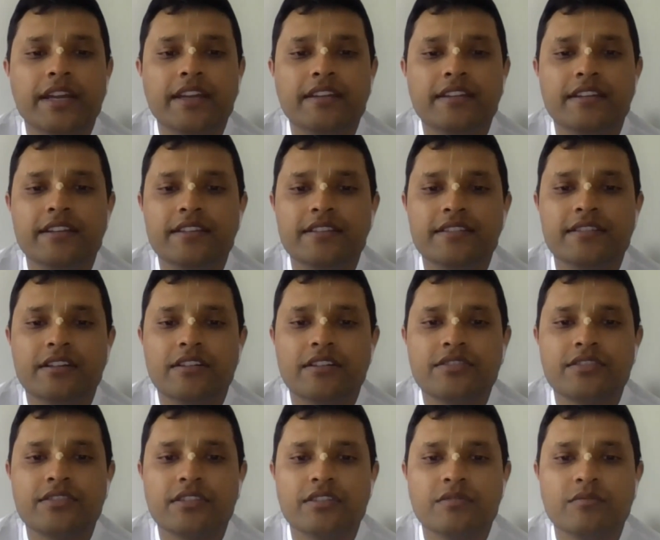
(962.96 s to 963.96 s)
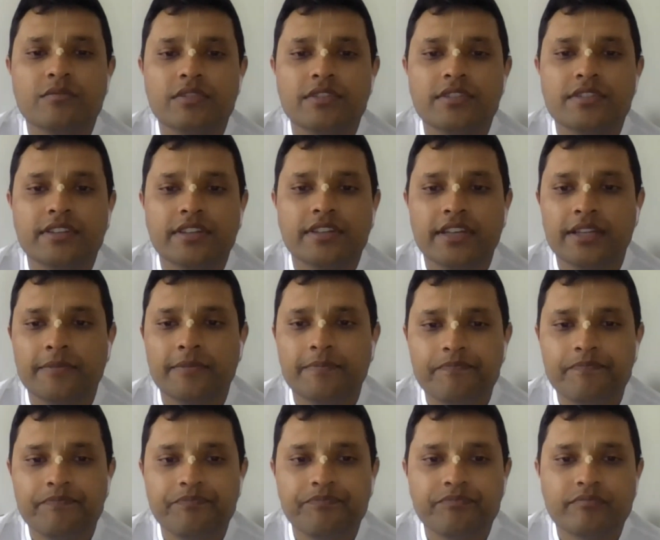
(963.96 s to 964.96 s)
gain his darshan once again.
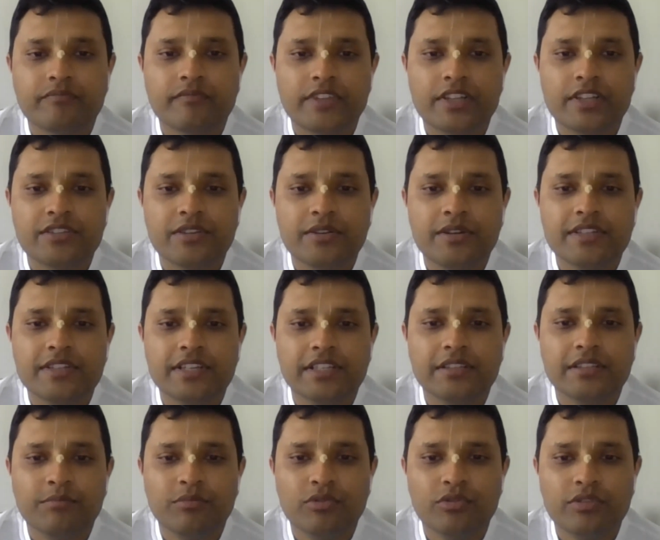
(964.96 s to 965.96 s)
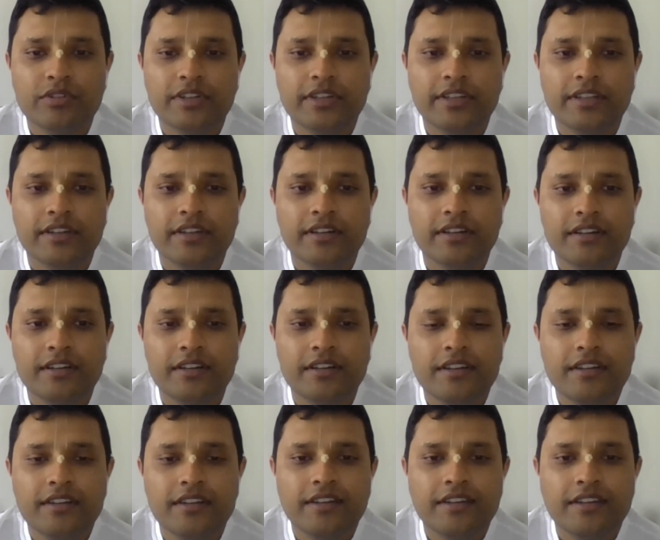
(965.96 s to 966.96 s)
So he's at the border here
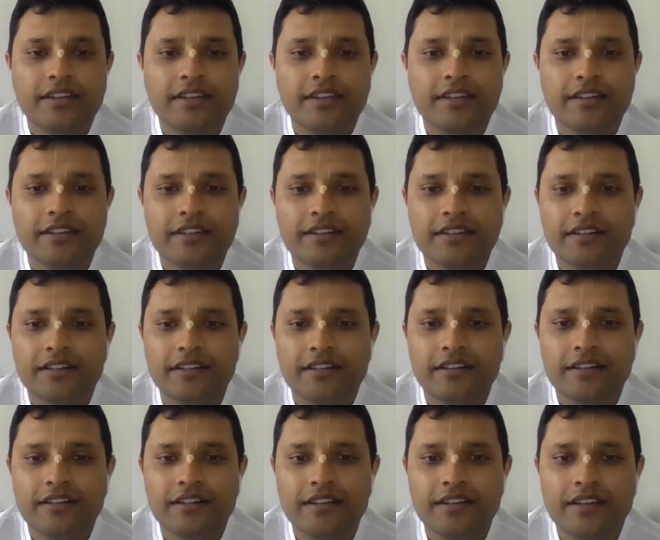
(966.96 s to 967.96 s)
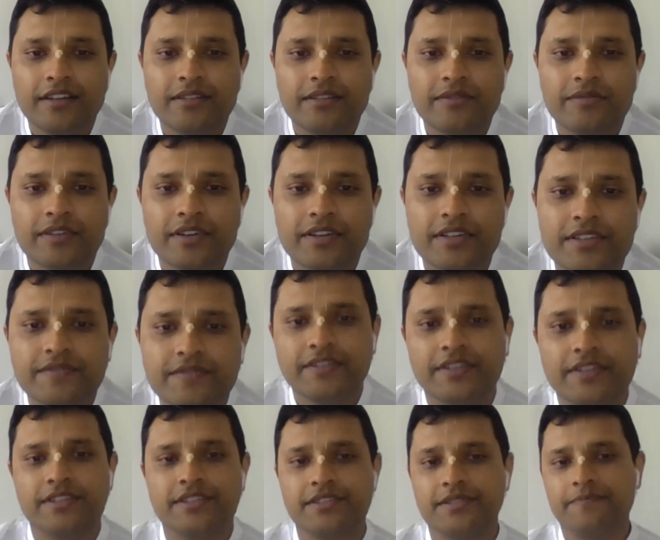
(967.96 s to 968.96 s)
in the first
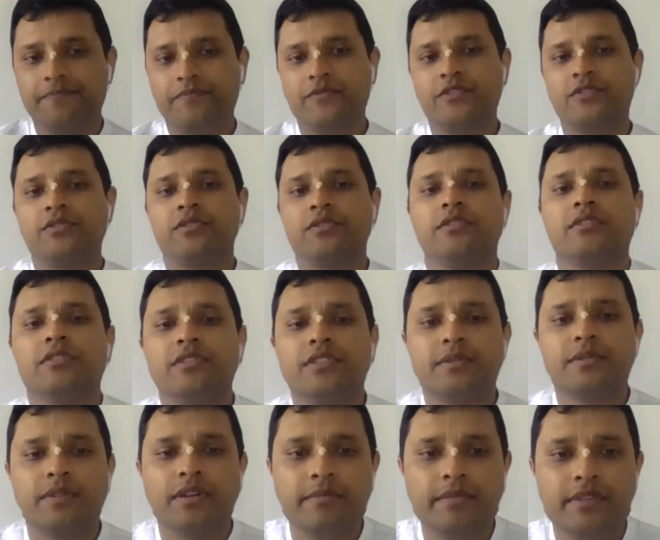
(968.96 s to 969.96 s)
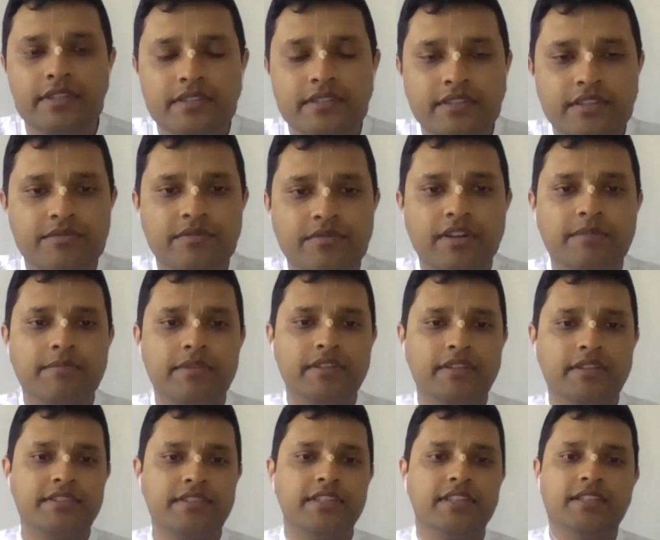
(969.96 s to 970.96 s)
verse. Sukha Goswami is describing
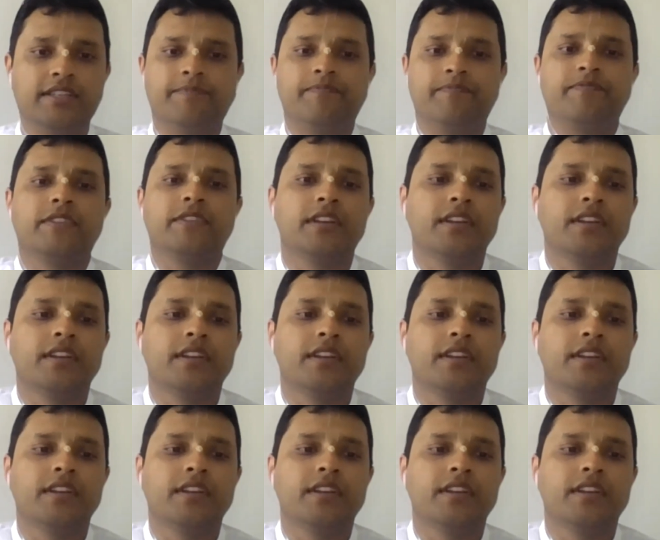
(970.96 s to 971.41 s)
the scene.